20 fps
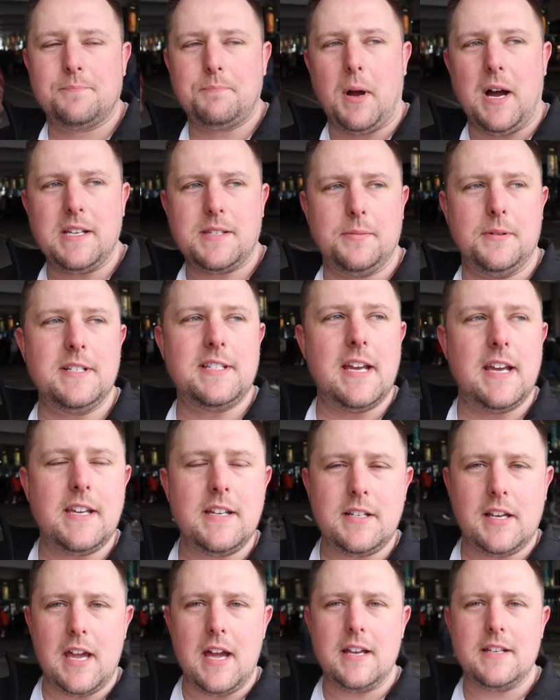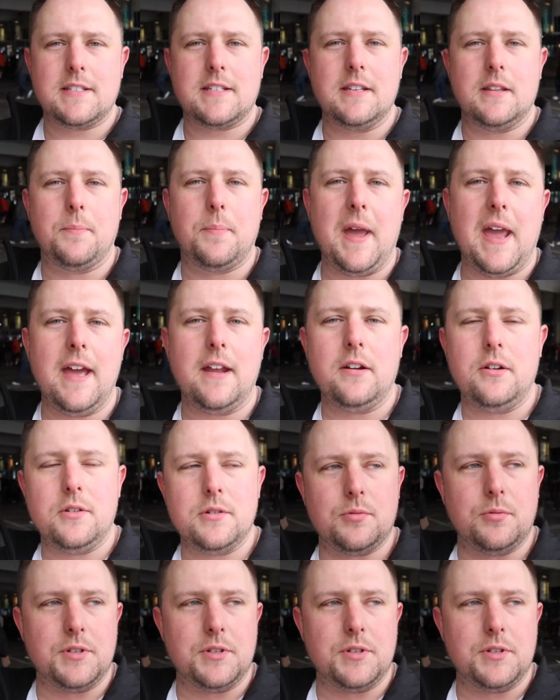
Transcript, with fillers: possibly take you guys to the panels.